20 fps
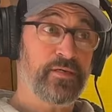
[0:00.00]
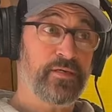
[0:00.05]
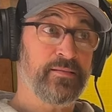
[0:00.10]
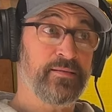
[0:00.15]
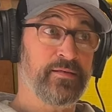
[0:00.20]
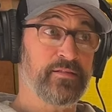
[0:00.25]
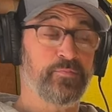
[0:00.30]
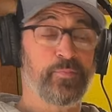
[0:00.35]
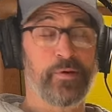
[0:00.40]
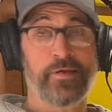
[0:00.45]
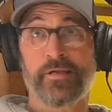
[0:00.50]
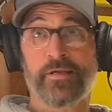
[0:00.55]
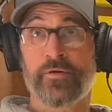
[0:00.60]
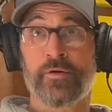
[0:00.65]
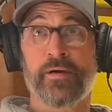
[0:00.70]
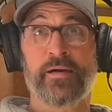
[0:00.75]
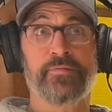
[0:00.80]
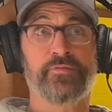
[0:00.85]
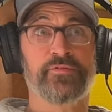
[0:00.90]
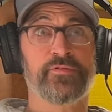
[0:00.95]
on this, but you know,
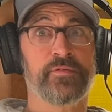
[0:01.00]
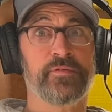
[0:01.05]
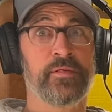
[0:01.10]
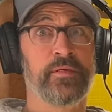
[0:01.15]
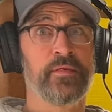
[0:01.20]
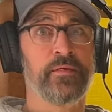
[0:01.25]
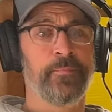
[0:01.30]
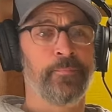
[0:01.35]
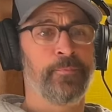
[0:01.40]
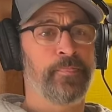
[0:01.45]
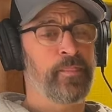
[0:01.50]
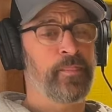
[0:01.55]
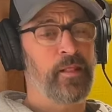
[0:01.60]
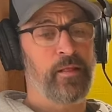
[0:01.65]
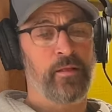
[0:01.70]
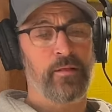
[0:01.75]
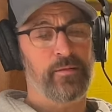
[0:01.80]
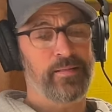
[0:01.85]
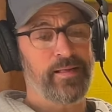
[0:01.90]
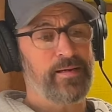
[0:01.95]
I was
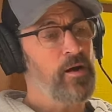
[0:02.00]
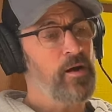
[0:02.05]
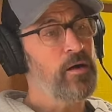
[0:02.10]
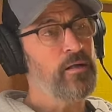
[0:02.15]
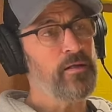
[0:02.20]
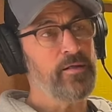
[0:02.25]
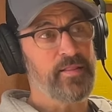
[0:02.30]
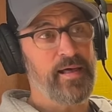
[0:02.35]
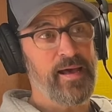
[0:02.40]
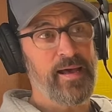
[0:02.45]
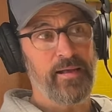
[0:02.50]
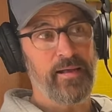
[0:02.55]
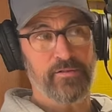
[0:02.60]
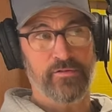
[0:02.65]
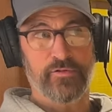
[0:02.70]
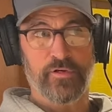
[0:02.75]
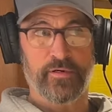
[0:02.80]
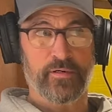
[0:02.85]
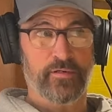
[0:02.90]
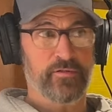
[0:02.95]
like all of that
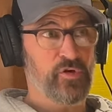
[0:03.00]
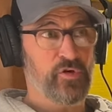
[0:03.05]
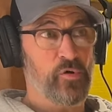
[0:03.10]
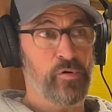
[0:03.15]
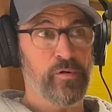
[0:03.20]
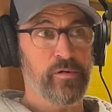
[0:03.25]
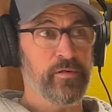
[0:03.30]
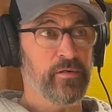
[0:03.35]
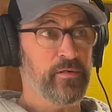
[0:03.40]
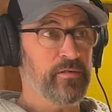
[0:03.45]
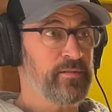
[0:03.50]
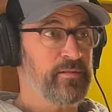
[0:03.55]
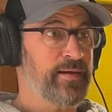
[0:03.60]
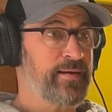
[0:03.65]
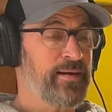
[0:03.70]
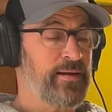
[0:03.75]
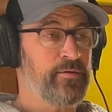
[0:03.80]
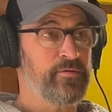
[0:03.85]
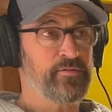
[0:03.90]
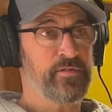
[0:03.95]
took toll.
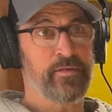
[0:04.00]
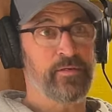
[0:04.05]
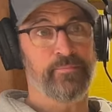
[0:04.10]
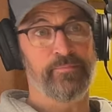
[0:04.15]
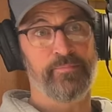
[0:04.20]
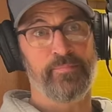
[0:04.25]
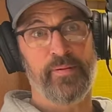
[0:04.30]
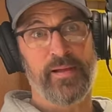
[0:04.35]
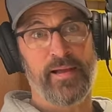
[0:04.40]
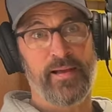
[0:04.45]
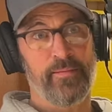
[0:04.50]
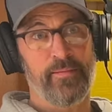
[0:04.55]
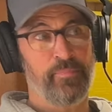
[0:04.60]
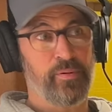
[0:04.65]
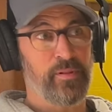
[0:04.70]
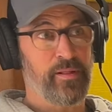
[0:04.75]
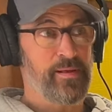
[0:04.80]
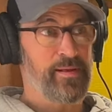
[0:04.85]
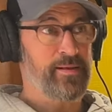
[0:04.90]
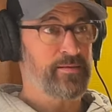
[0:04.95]
Like I was in a bad
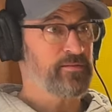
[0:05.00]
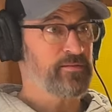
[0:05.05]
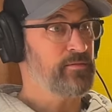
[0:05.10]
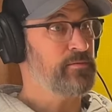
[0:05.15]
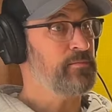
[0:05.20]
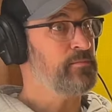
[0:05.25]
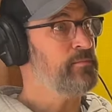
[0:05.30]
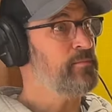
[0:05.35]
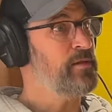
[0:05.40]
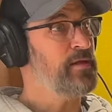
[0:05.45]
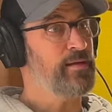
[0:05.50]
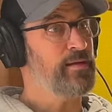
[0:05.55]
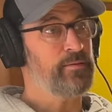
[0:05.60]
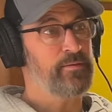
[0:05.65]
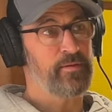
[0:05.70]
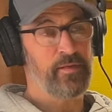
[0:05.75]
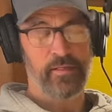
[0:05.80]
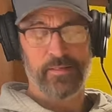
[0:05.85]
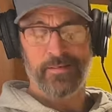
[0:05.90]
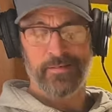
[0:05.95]
place and like
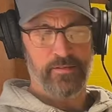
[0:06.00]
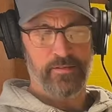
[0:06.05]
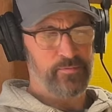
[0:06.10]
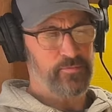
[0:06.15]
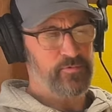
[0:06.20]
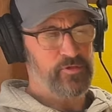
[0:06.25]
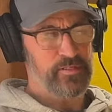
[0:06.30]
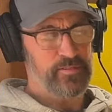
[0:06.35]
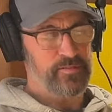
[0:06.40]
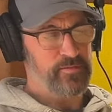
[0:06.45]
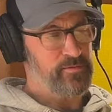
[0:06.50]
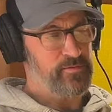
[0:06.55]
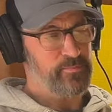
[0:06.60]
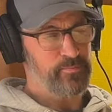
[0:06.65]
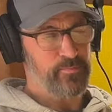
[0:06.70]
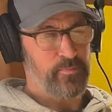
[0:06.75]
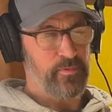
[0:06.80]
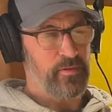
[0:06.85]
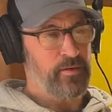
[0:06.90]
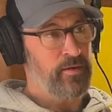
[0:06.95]
just
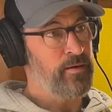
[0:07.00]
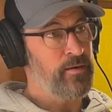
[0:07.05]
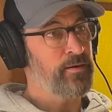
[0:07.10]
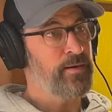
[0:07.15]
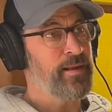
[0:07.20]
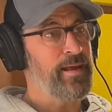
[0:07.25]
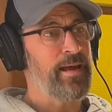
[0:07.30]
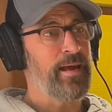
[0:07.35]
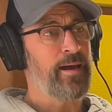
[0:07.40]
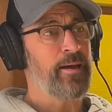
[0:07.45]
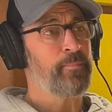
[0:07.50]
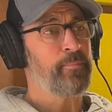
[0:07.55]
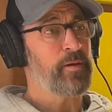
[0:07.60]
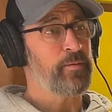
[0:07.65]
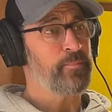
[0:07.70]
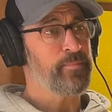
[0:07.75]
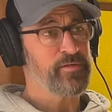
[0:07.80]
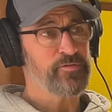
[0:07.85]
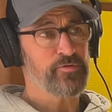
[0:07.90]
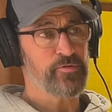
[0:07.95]
unhappy,
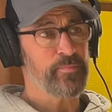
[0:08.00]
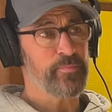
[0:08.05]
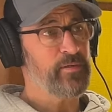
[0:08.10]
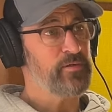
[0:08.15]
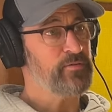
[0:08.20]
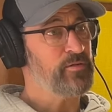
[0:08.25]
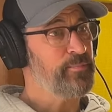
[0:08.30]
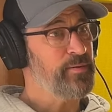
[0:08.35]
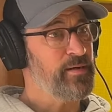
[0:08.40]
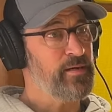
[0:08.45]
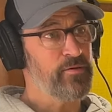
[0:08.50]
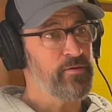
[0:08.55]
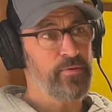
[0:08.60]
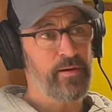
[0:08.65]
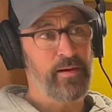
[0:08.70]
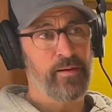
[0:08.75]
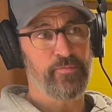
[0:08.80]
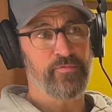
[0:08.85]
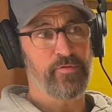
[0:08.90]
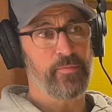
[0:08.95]
miserable to be
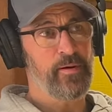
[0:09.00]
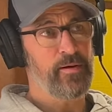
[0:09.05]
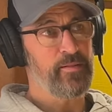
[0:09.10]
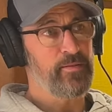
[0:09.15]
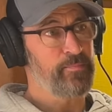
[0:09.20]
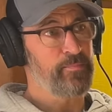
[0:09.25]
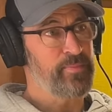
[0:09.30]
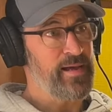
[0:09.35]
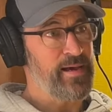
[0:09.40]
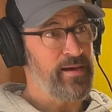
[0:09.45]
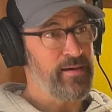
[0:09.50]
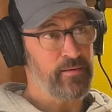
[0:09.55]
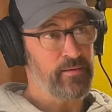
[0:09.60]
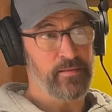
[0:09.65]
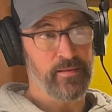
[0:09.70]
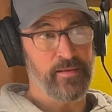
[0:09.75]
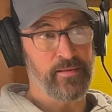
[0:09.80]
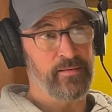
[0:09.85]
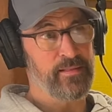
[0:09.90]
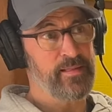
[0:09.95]
around from all the
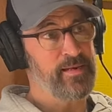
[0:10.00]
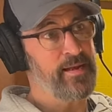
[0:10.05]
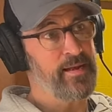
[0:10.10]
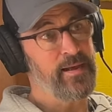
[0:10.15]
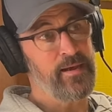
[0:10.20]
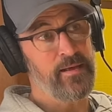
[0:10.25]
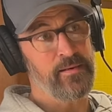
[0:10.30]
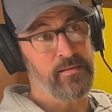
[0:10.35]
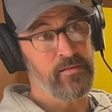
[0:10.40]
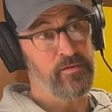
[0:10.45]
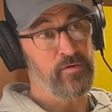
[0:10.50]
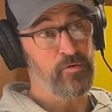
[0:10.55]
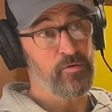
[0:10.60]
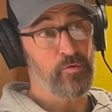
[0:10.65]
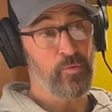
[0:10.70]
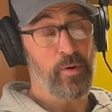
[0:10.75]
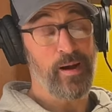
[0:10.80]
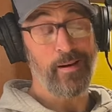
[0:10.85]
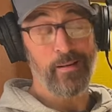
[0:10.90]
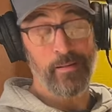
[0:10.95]
battling that I had to do mm.
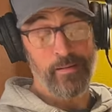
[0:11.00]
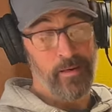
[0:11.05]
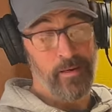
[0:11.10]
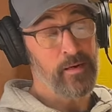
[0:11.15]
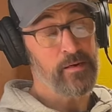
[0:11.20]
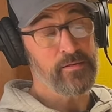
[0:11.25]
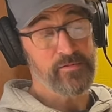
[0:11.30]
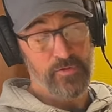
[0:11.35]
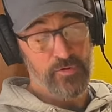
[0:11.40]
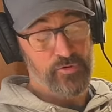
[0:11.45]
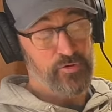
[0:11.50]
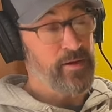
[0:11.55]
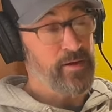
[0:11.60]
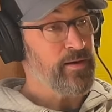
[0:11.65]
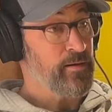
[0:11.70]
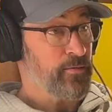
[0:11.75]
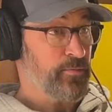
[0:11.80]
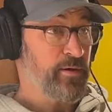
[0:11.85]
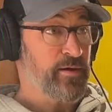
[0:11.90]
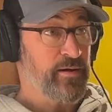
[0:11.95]
while also
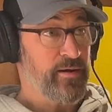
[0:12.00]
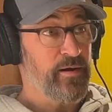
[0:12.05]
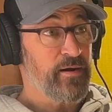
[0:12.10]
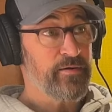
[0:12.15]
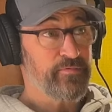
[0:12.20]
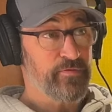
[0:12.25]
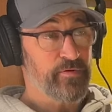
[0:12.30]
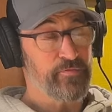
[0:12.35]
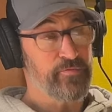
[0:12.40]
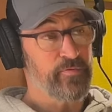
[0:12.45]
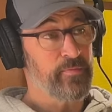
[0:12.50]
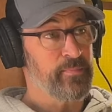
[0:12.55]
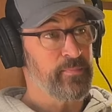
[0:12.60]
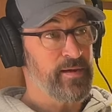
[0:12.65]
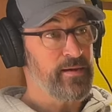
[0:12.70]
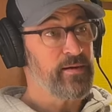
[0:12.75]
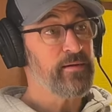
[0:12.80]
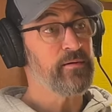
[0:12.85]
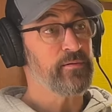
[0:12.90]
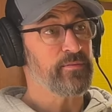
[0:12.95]
trying to recover from
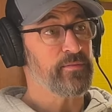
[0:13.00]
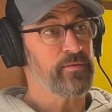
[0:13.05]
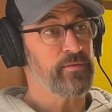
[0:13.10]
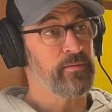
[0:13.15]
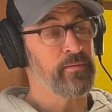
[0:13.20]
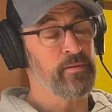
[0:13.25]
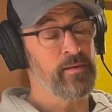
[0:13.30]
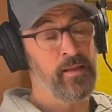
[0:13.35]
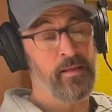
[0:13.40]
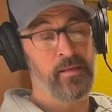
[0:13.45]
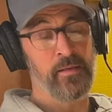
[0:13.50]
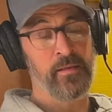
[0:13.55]
health and